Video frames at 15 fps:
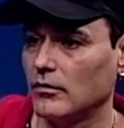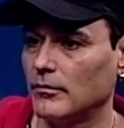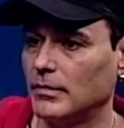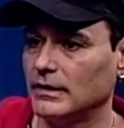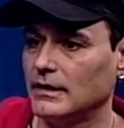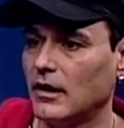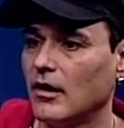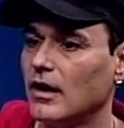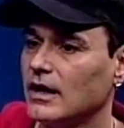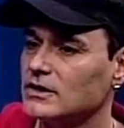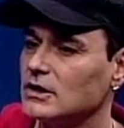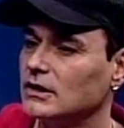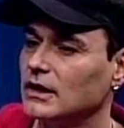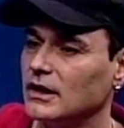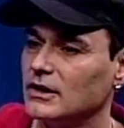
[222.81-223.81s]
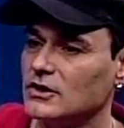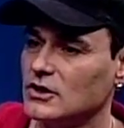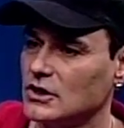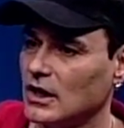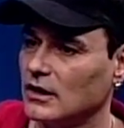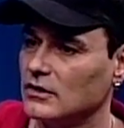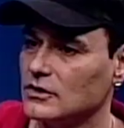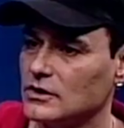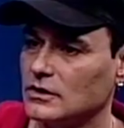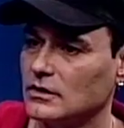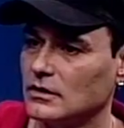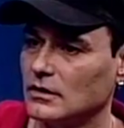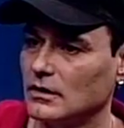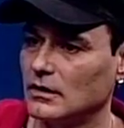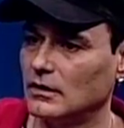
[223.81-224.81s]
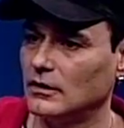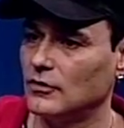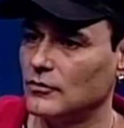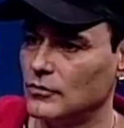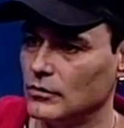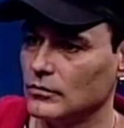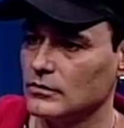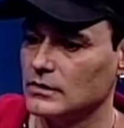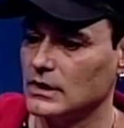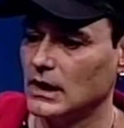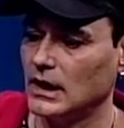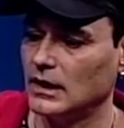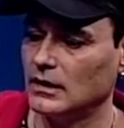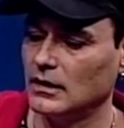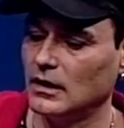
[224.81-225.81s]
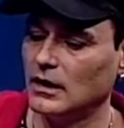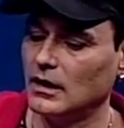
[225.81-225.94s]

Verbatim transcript: but now actually they changed the rules, and